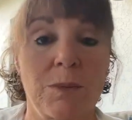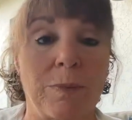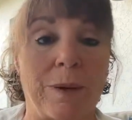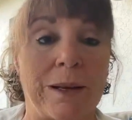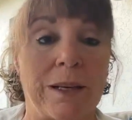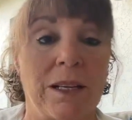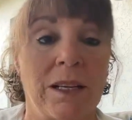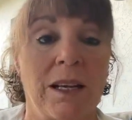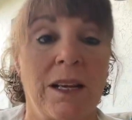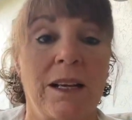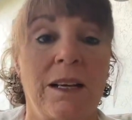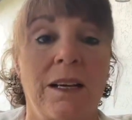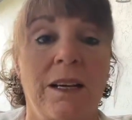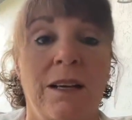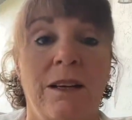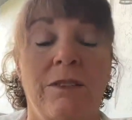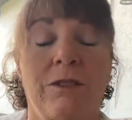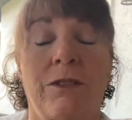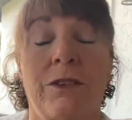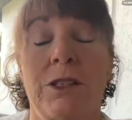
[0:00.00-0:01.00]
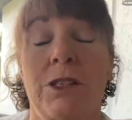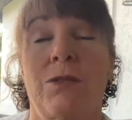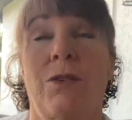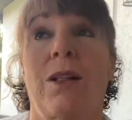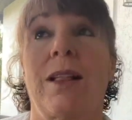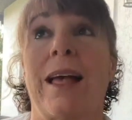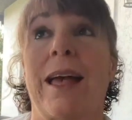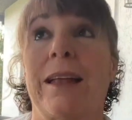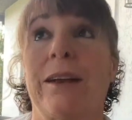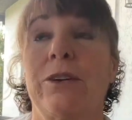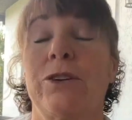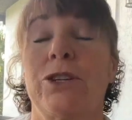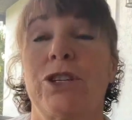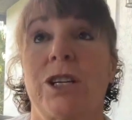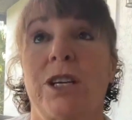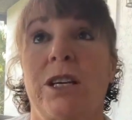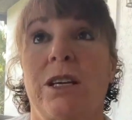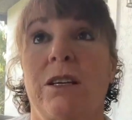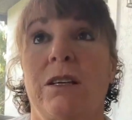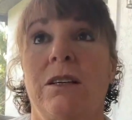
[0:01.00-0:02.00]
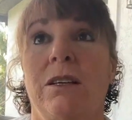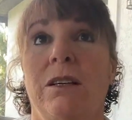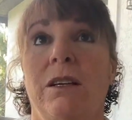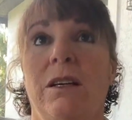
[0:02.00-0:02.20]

But first of all, energy